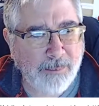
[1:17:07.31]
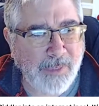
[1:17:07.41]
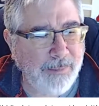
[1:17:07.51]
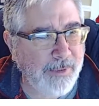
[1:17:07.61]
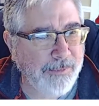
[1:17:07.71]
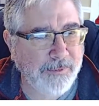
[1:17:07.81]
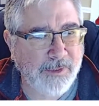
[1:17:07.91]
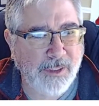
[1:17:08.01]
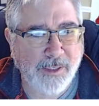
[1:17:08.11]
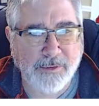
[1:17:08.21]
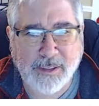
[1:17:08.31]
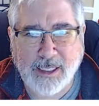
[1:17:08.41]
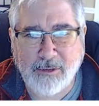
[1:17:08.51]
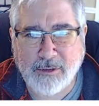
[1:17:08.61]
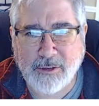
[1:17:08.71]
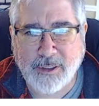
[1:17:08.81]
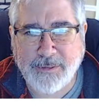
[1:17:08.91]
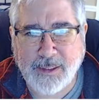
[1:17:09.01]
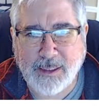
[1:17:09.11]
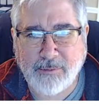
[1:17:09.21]
Maybe if it was another character, I
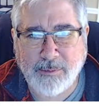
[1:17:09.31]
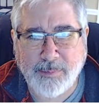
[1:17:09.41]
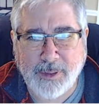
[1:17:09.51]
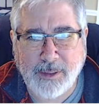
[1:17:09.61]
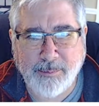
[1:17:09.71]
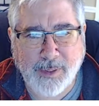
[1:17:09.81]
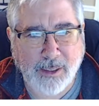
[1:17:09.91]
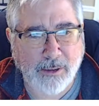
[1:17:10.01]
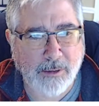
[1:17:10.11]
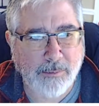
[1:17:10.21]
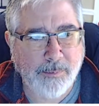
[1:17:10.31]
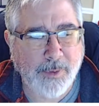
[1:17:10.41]
think it would be better.